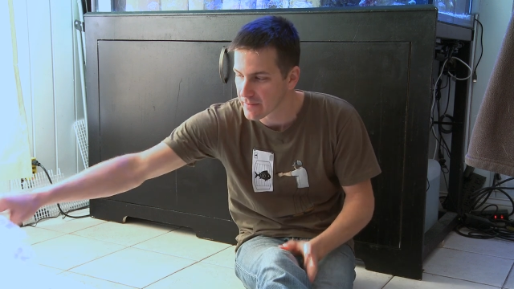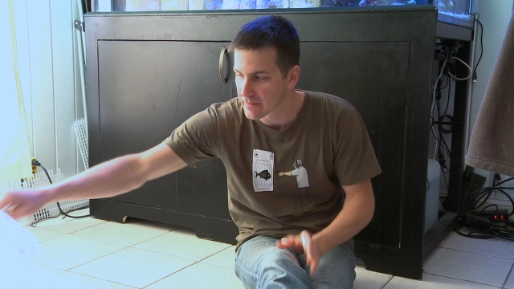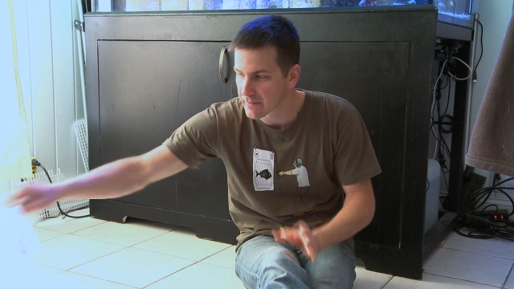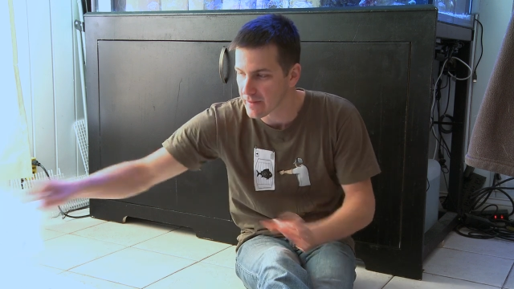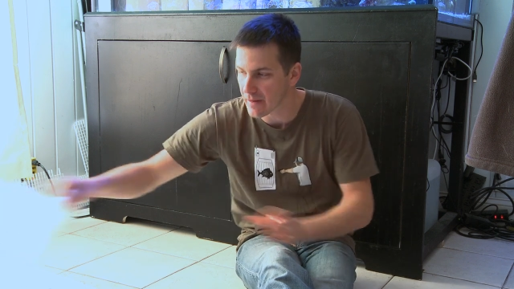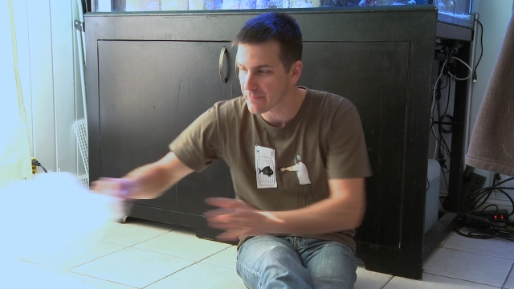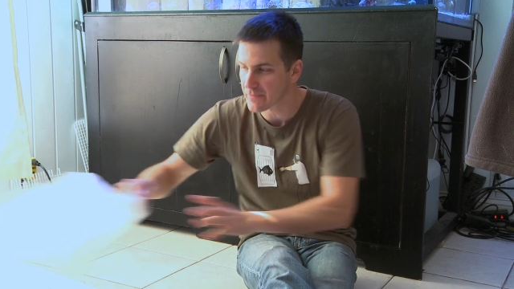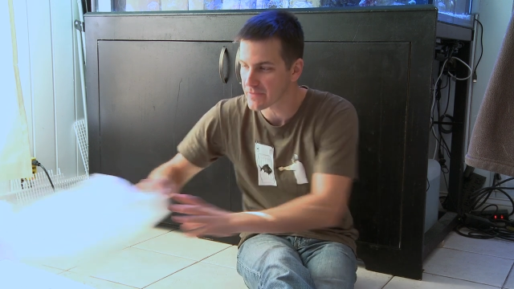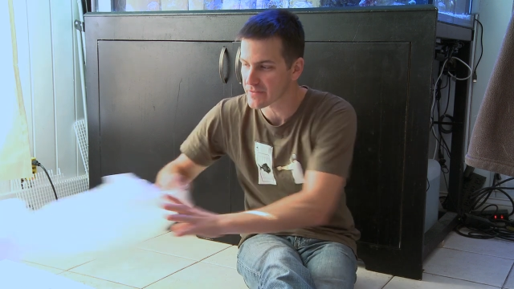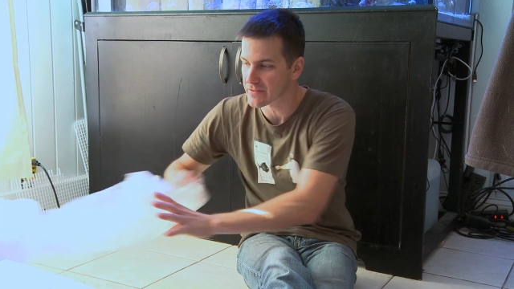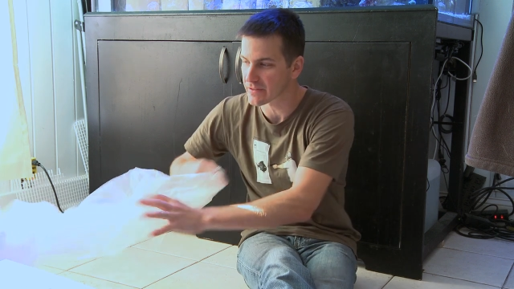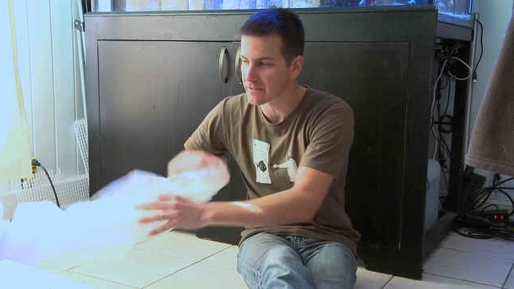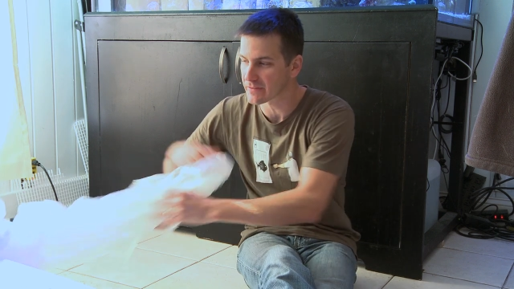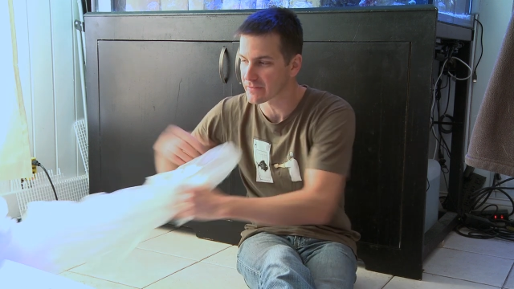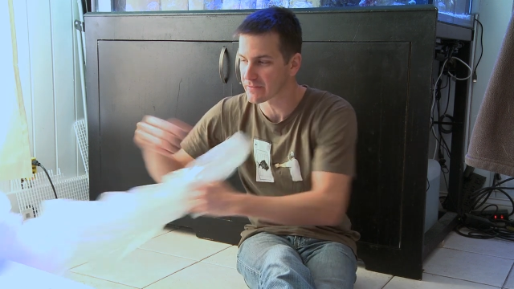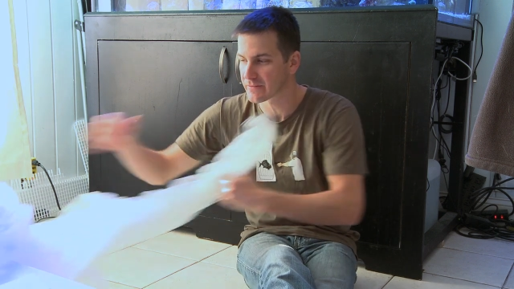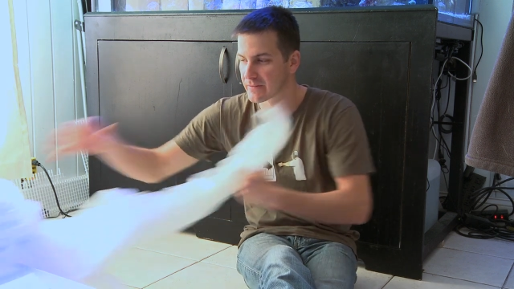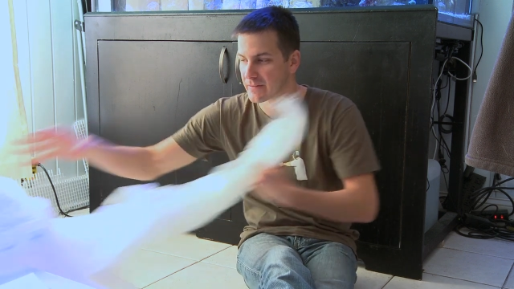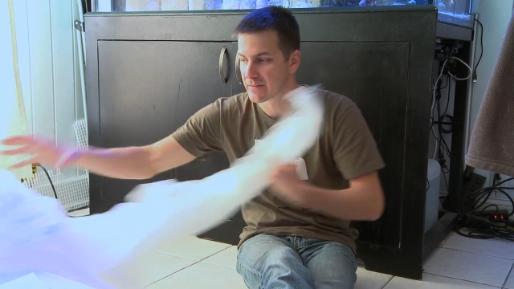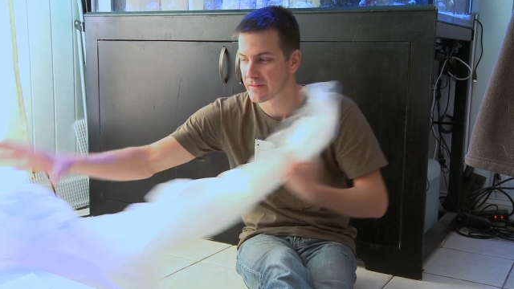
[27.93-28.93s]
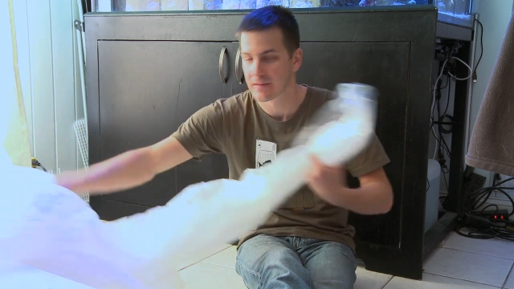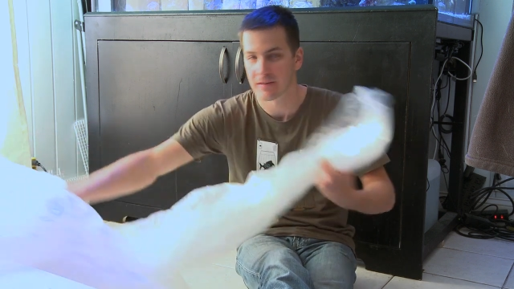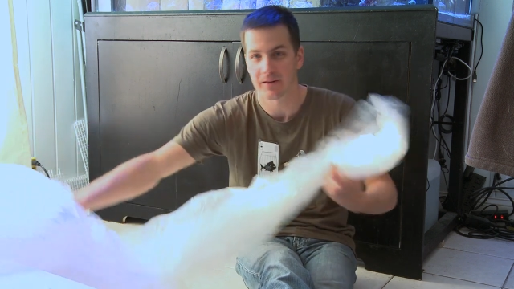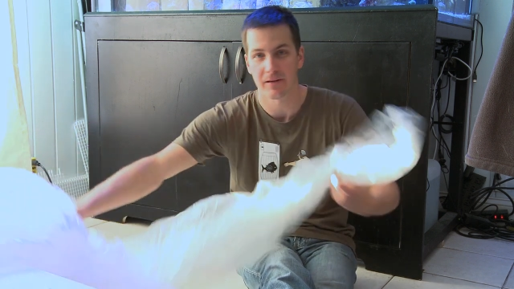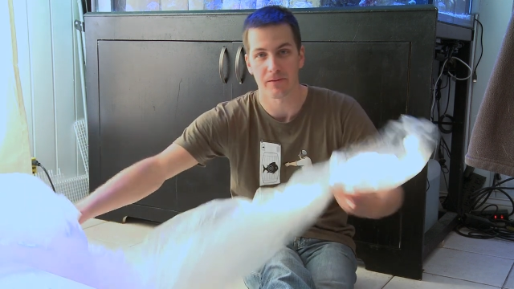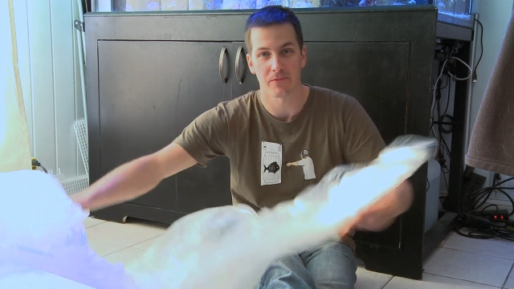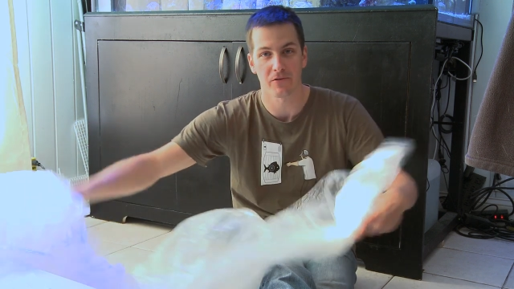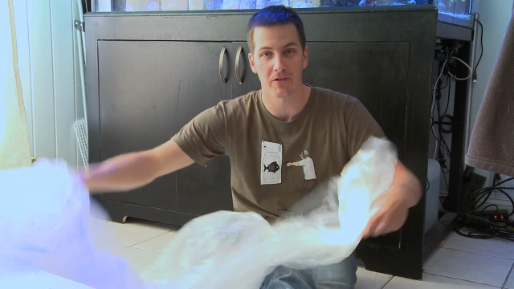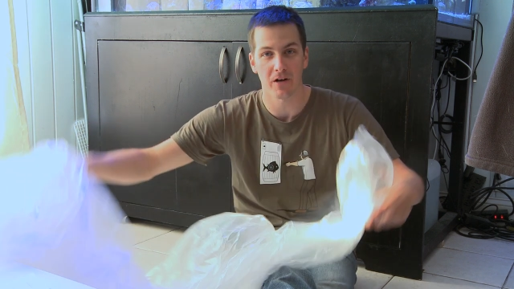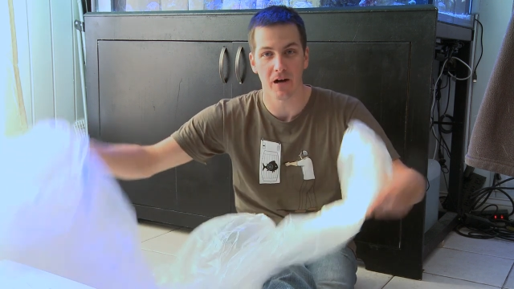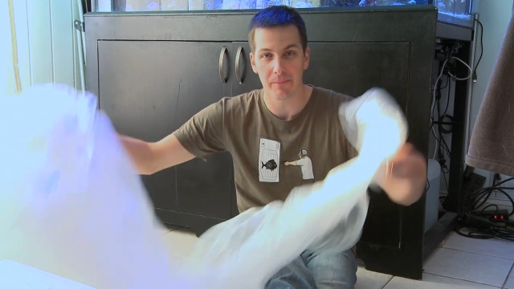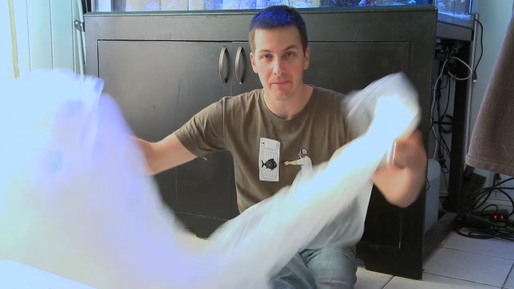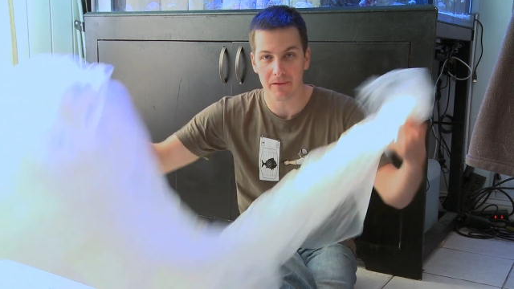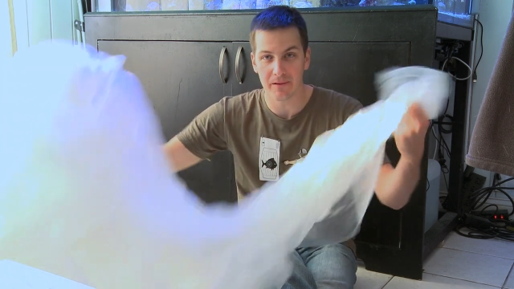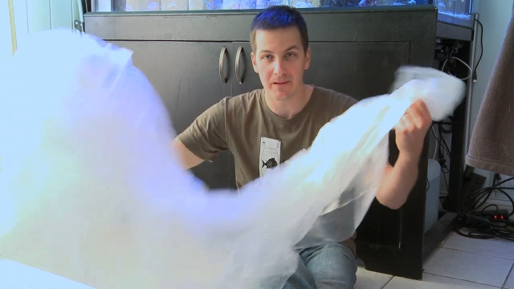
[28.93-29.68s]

Grab yourself a drop